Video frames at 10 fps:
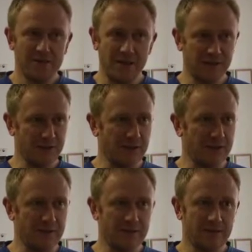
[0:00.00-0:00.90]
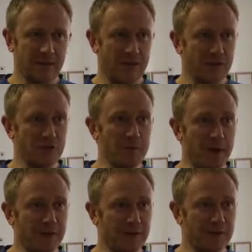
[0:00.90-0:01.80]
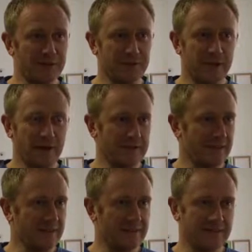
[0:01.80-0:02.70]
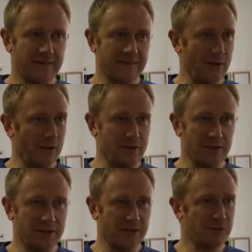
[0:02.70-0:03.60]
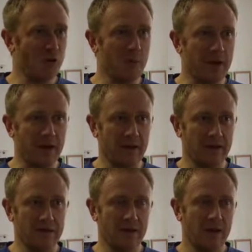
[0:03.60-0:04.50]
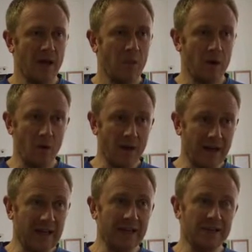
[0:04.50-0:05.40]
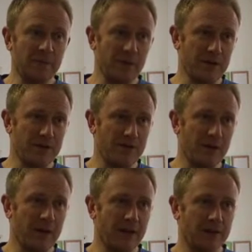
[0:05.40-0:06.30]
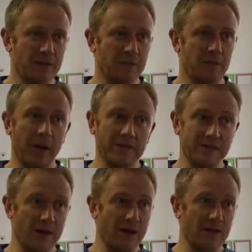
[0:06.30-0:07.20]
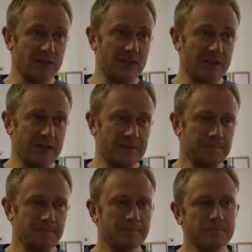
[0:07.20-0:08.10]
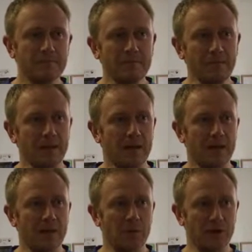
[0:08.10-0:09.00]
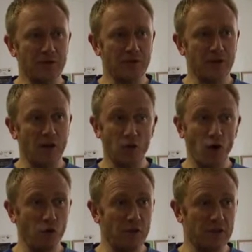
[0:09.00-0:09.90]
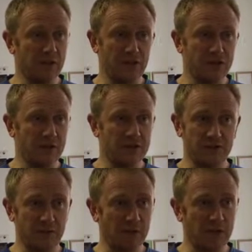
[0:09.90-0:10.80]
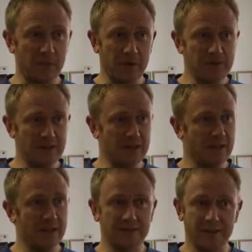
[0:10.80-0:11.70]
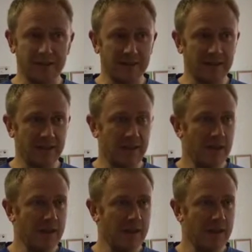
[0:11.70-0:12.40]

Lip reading: textiles, shoemakers, artists, technologists, drone makers. We're quite an eclectic bunch of makers based in the heart of the city. We offer a whole range of different services from 3D printing, laser cutting,